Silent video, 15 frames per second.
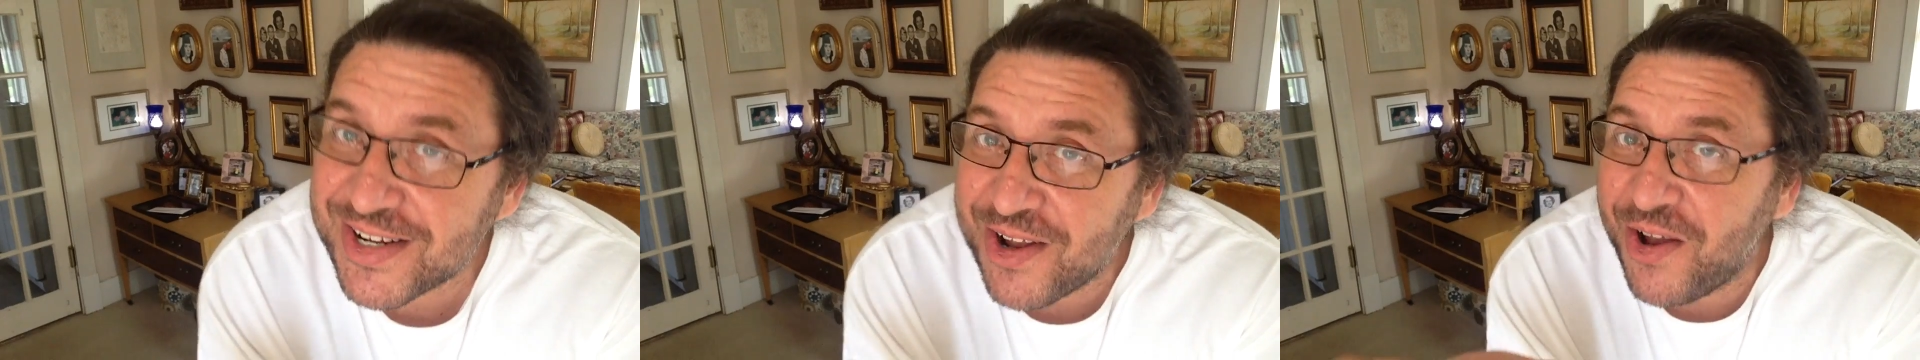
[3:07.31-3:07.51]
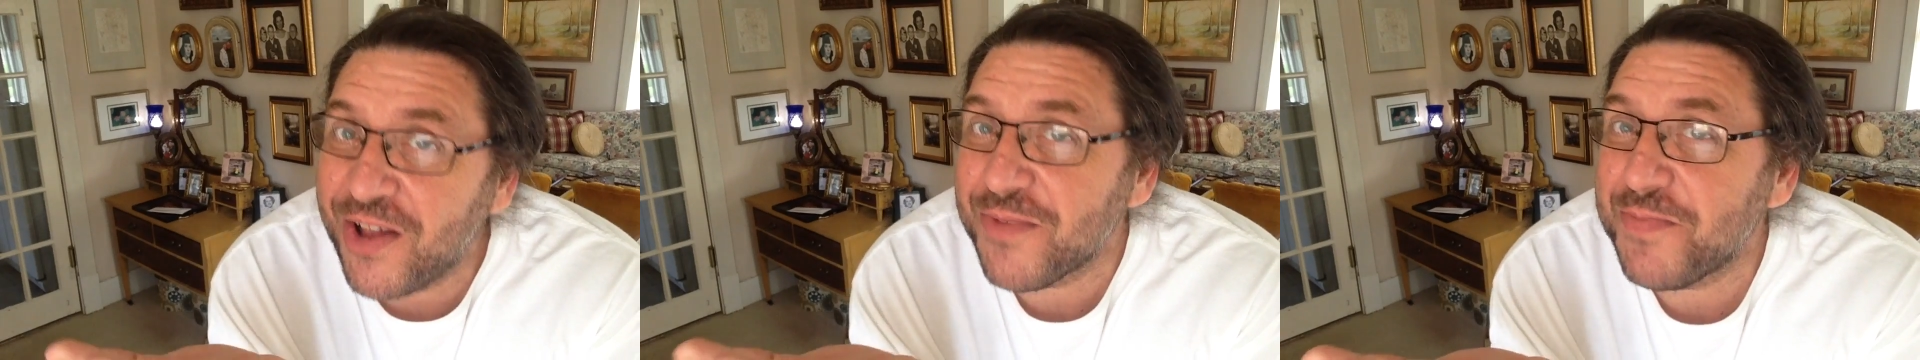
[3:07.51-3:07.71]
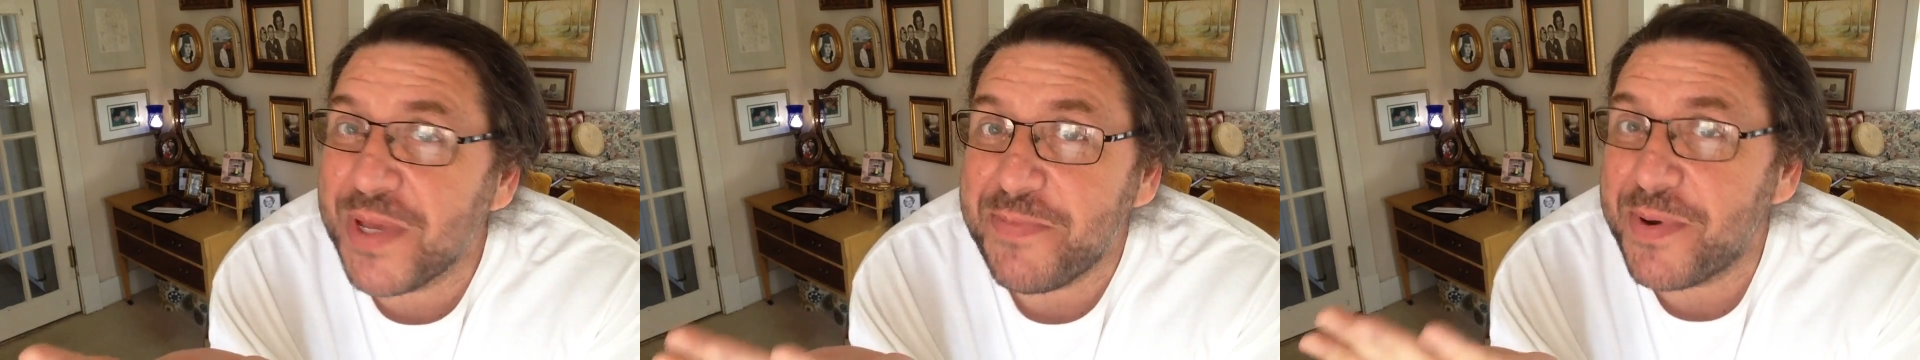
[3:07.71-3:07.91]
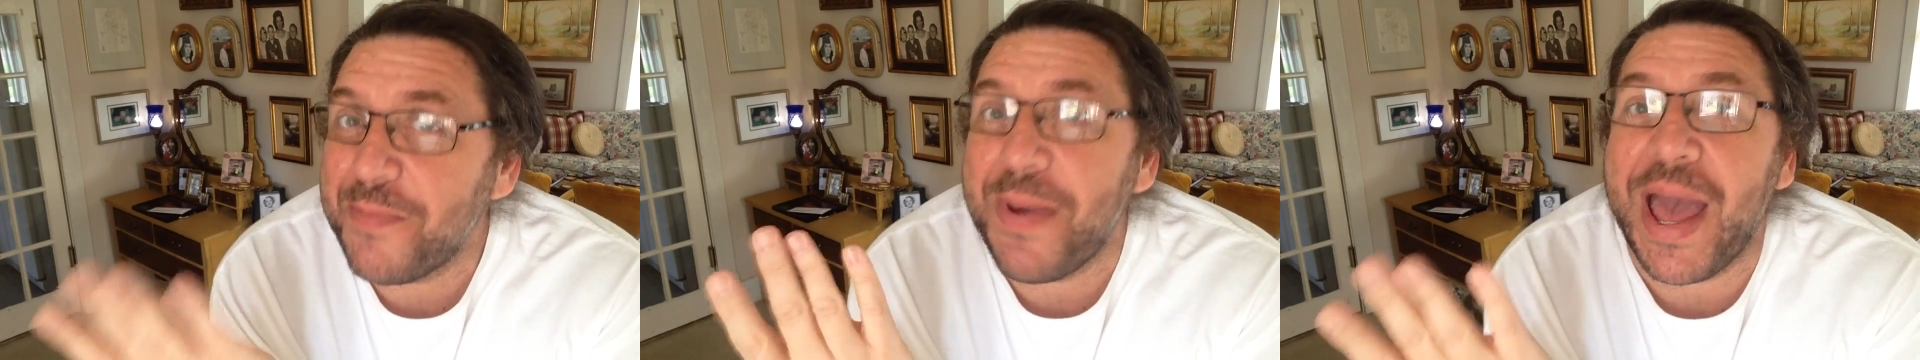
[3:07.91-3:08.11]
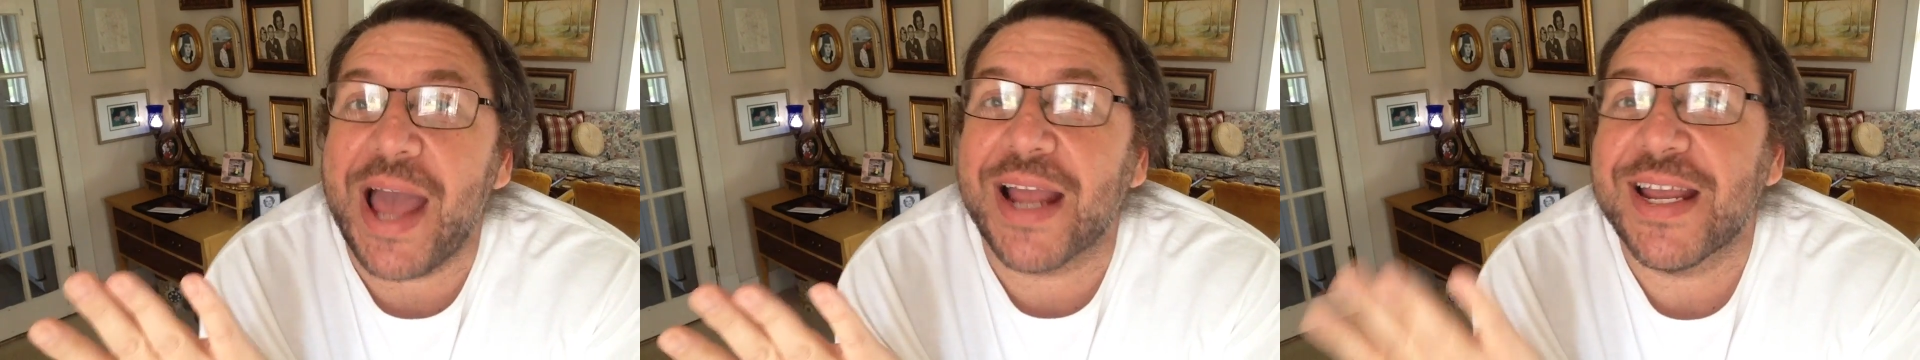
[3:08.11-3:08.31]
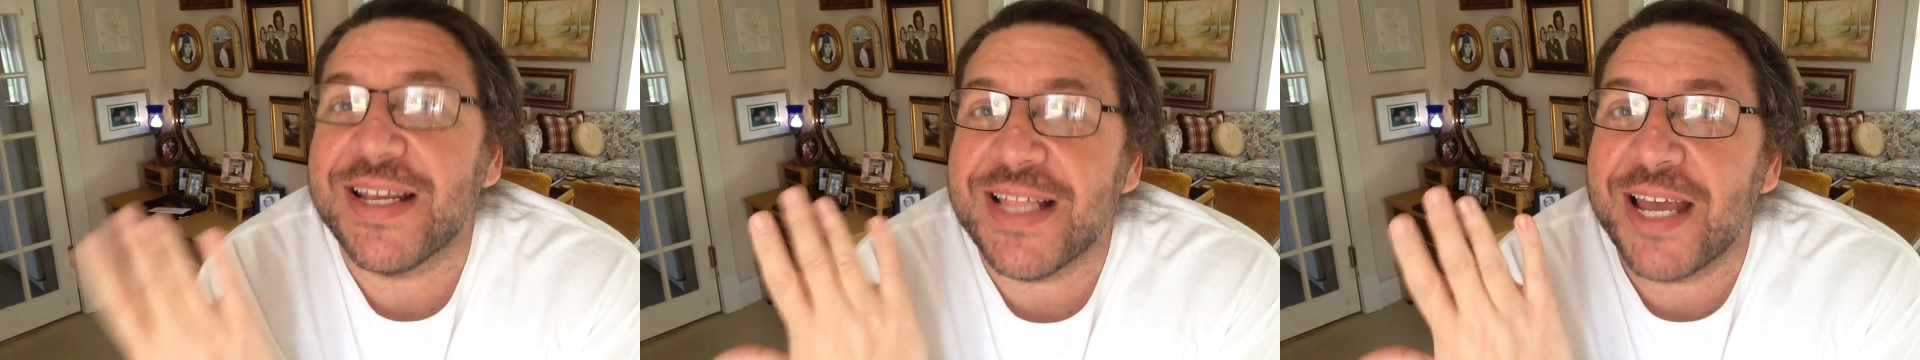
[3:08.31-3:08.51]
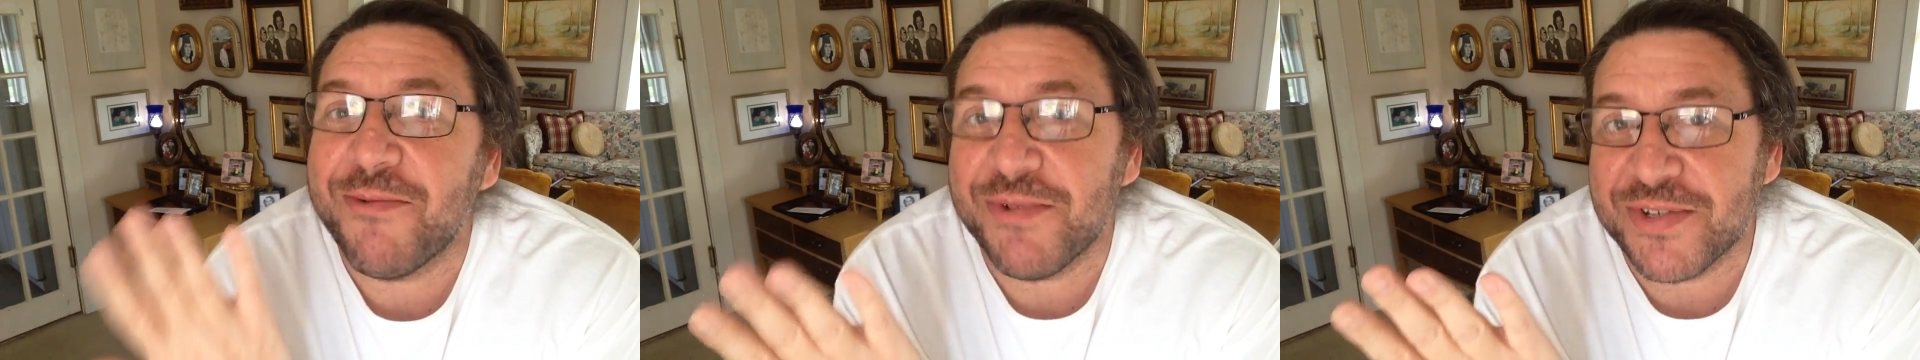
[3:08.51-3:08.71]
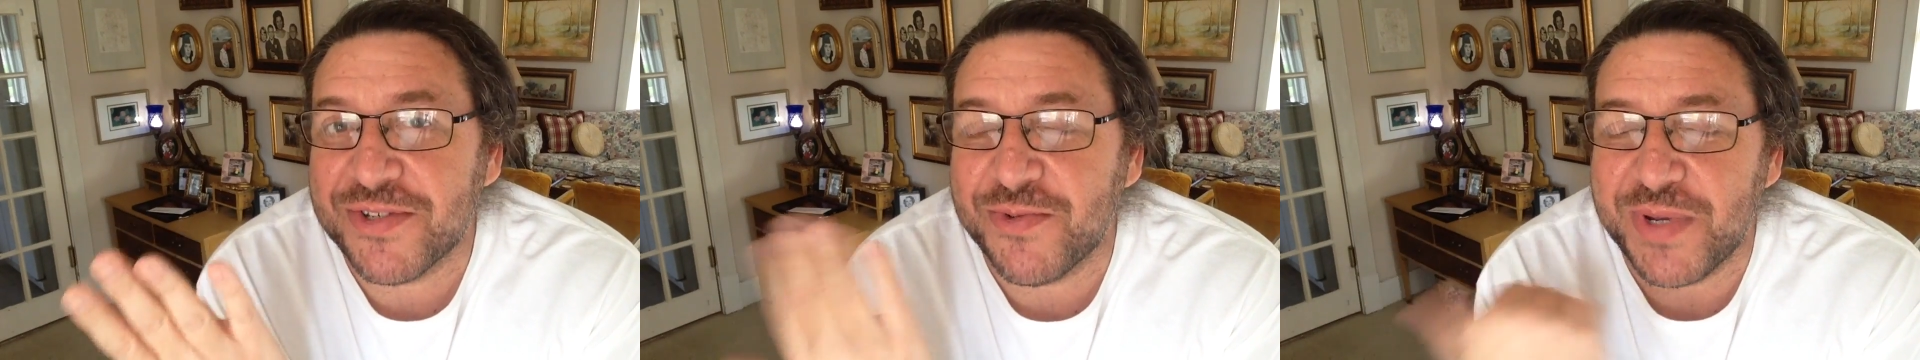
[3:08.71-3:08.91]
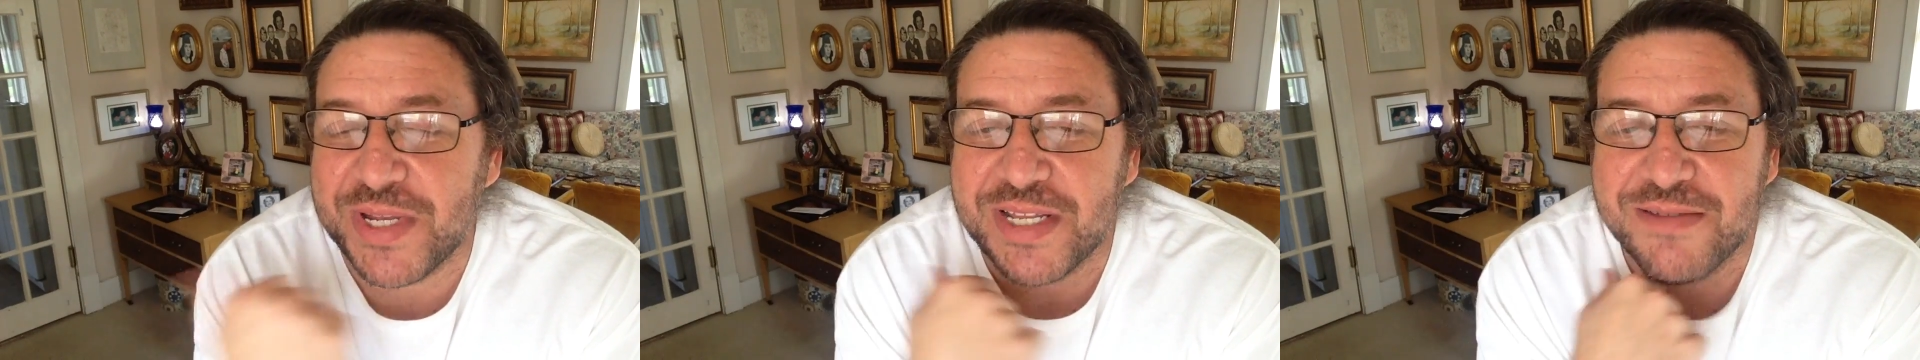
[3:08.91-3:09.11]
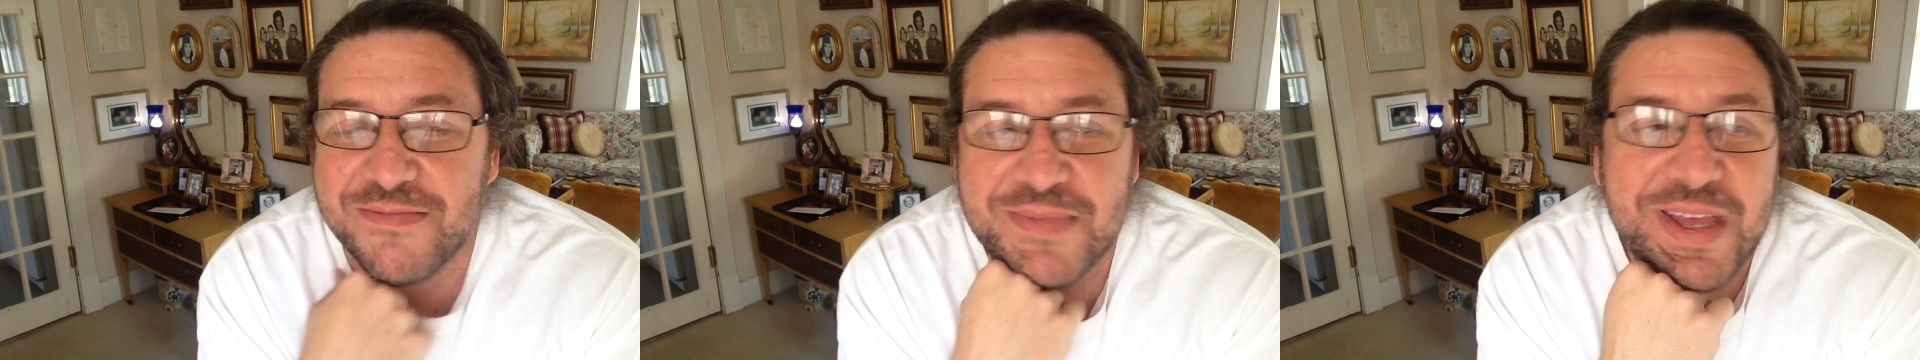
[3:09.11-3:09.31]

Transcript: called people back, and that was sweet.